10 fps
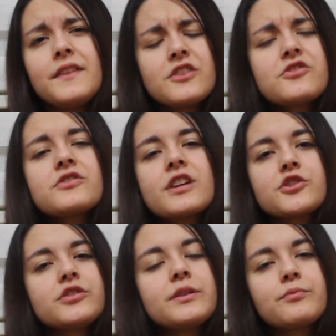The answer is
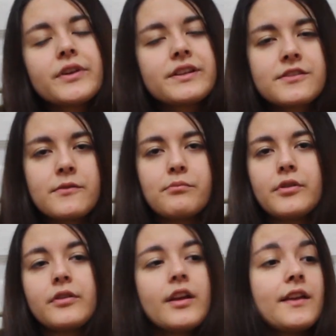actually pretty
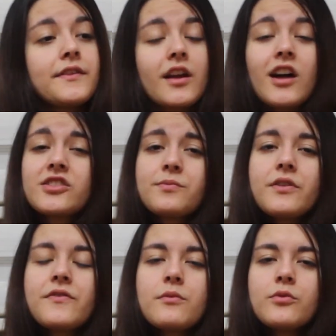simple. The
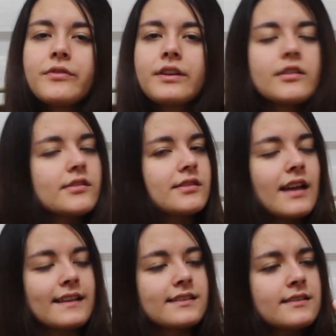concept of the movie
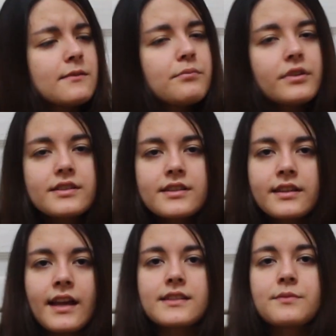is as simple as
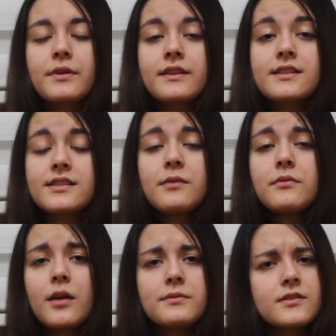it gets, but at the
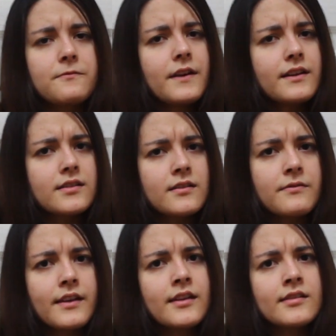same time it's
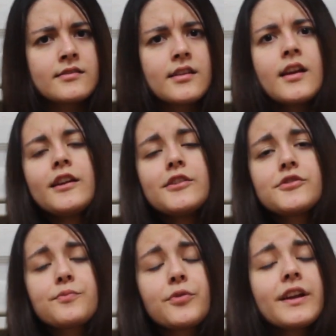effective and
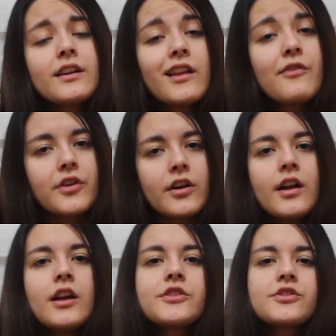it's pretty clever.
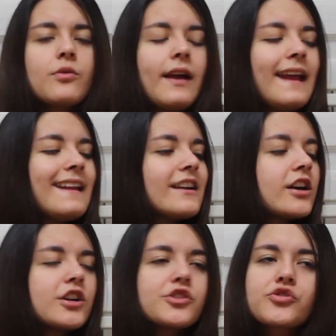So any
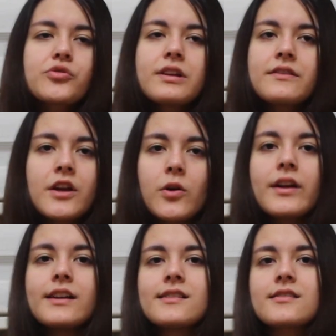country
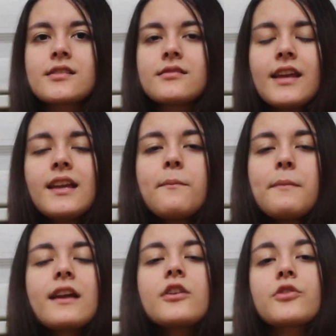there is, they can
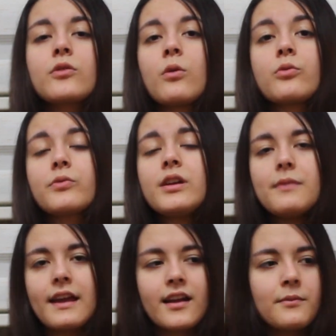make their own
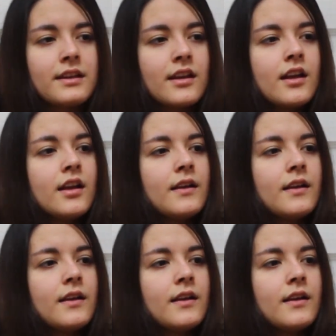remake. I mean,